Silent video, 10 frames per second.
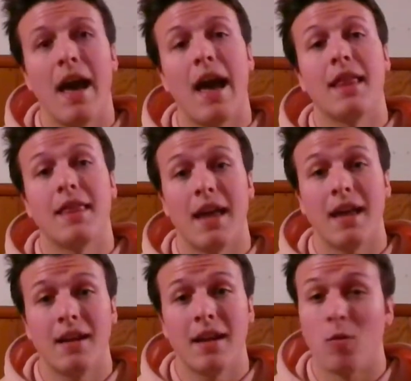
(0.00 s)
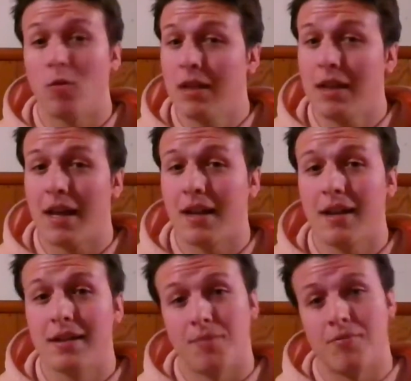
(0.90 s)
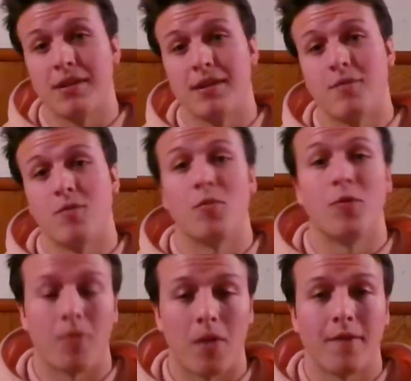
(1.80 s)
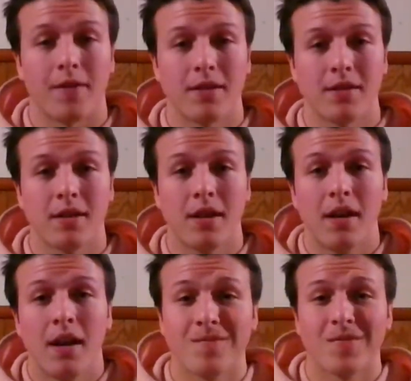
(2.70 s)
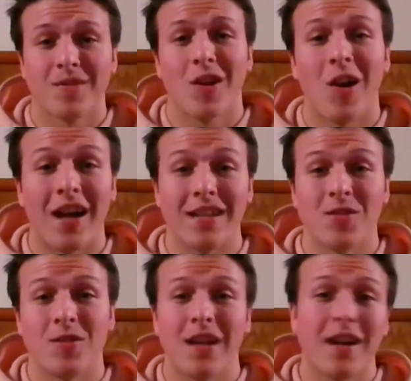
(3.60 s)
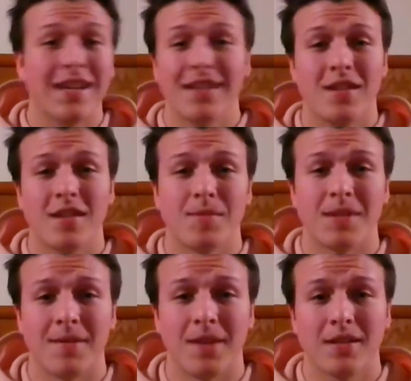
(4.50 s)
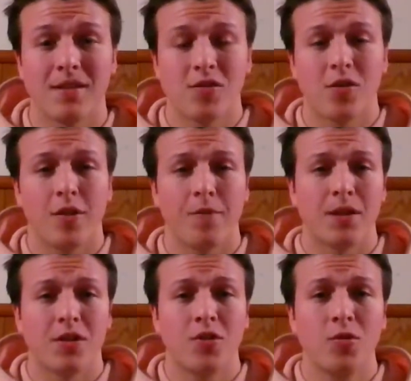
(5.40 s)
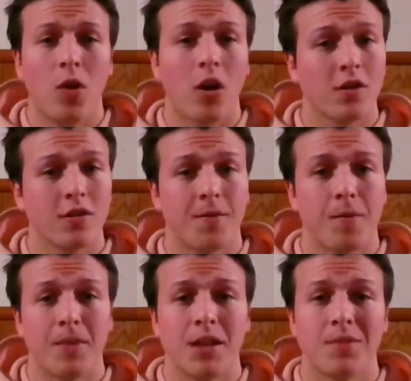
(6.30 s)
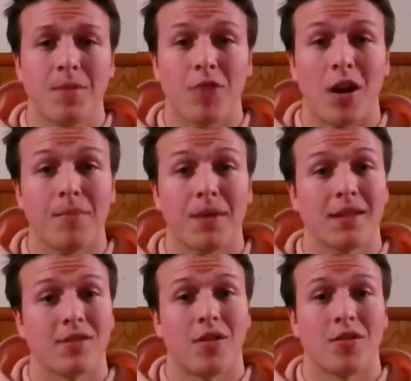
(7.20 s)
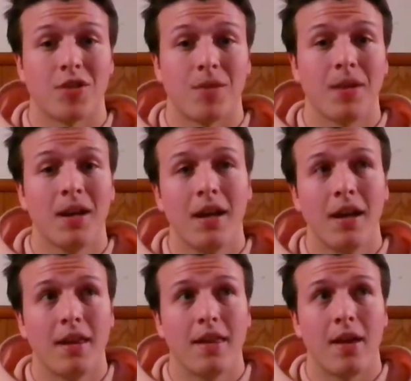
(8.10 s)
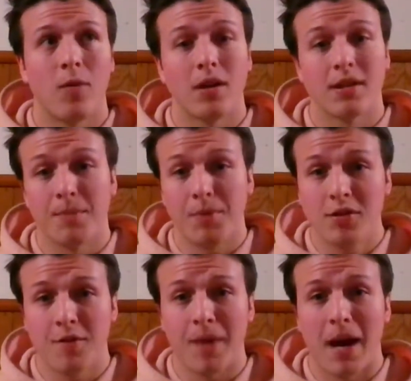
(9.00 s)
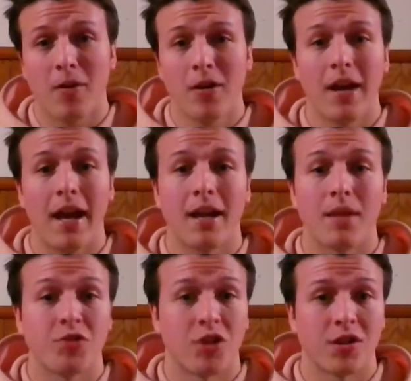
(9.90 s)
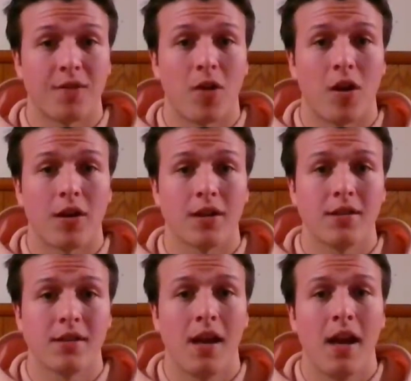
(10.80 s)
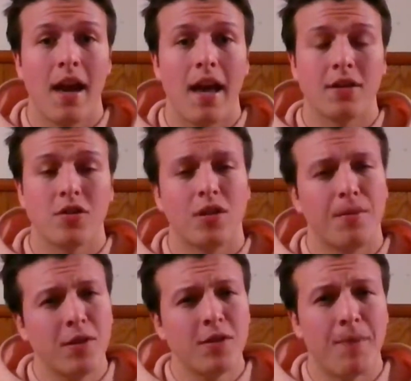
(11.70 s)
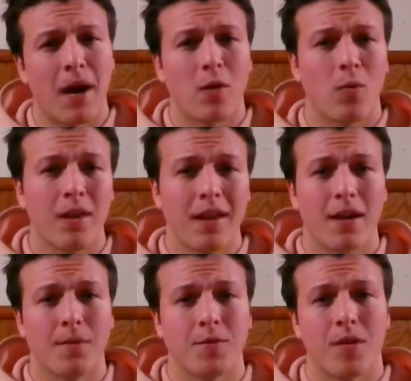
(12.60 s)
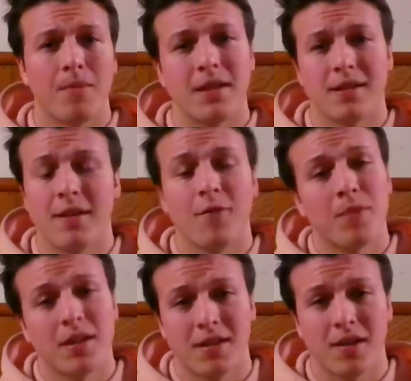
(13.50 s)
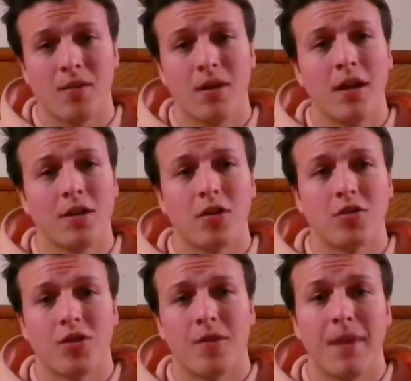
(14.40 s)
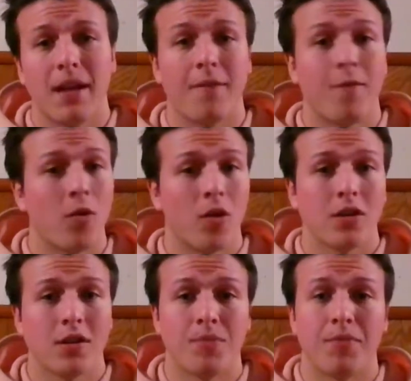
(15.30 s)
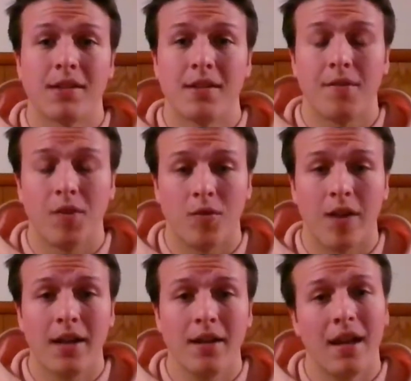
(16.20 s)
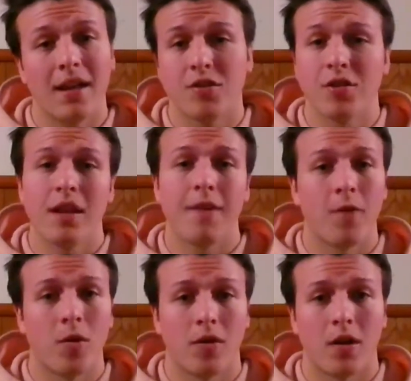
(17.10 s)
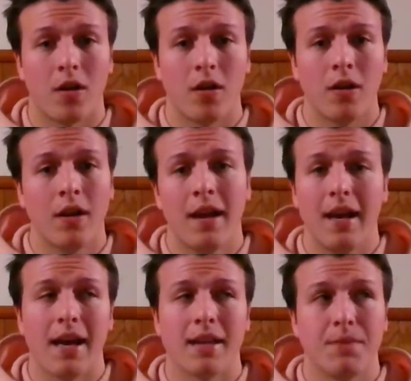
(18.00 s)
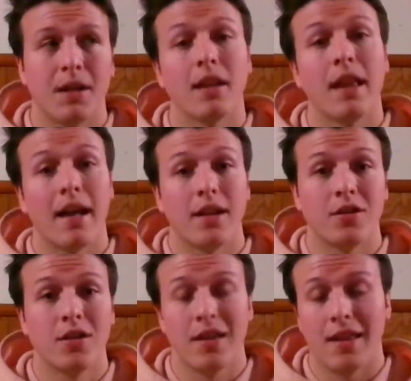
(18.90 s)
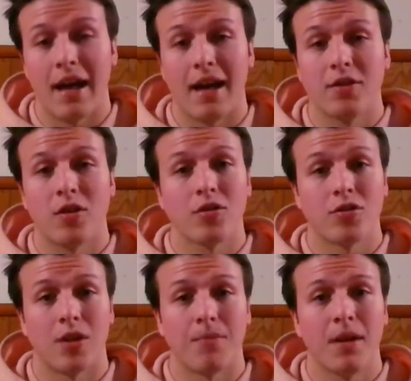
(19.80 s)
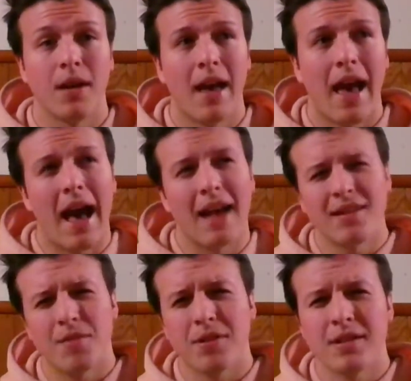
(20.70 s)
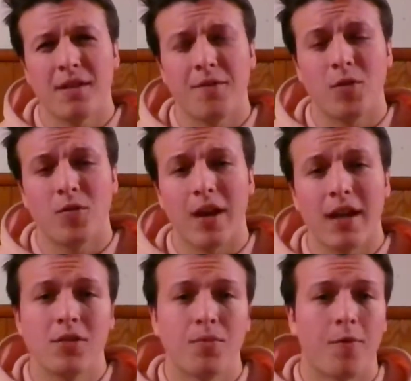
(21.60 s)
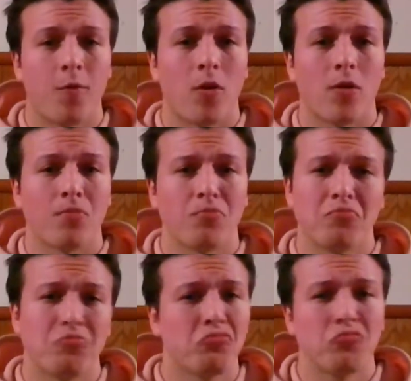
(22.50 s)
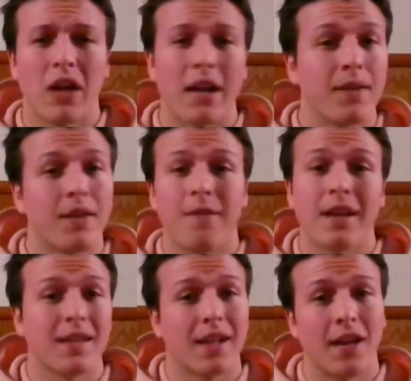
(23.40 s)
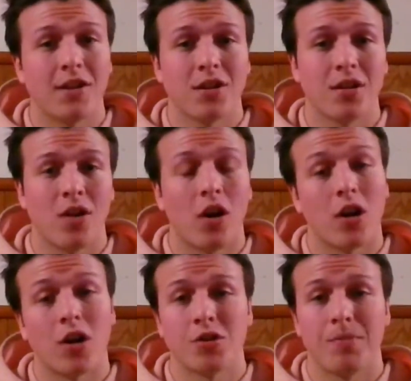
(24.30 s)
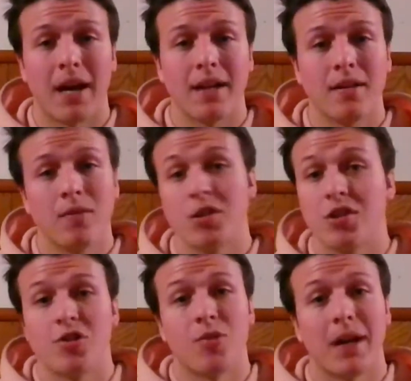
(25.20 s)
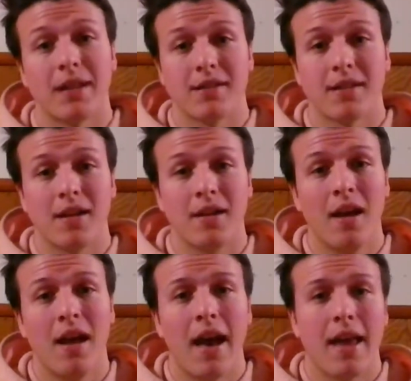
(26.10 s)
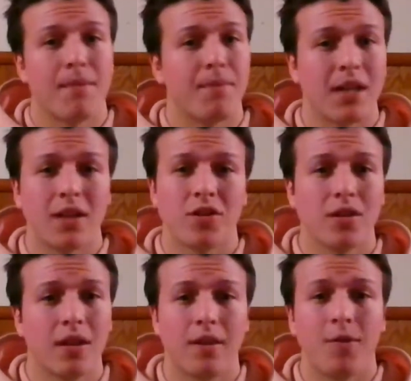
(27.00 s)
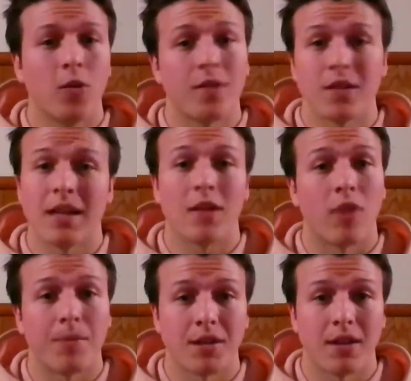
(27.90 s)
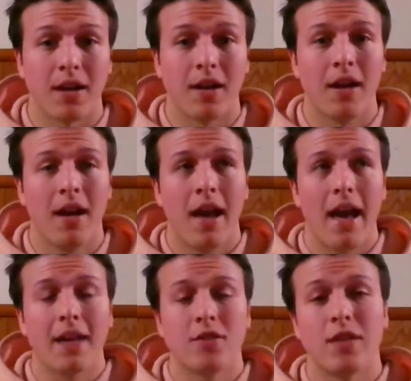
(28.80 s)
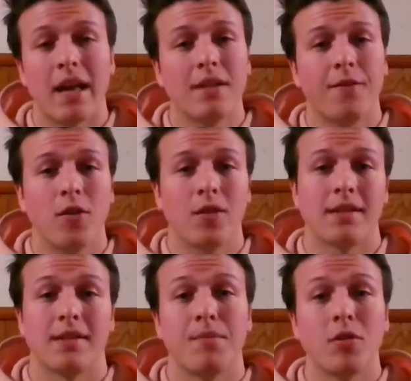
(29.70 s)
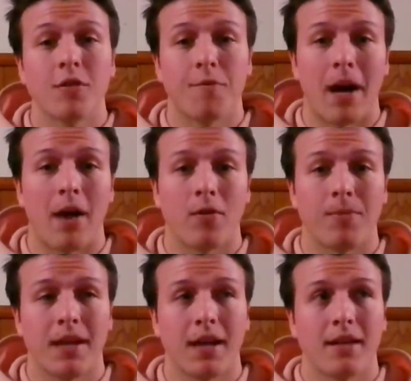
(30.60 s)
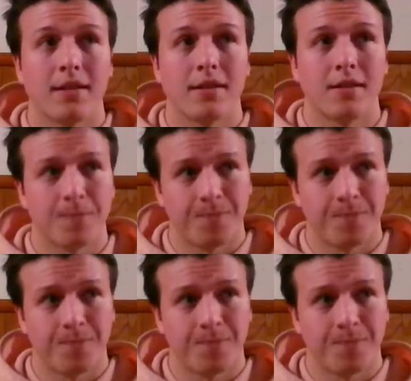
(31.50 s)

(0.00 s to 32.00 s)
and then and only then is the president removed from office. All right, so now to get into the specifics. So there have been two articles of impeachment brought up against Donald Trump. There was abuse of power and obstruction of Congress. And so the abuse of power, where that comes from, is several months ago, Donald Trump made a phone call to the president of the Ukraine, and during that phone call, it has been alleged that Donald Trump asked the president of Ukraine to perform kind of an investigation on Hunter Biden, which is Joe Biden's son, and then potentially view if there's any corruption there. And so that is viewed as an abuse of power because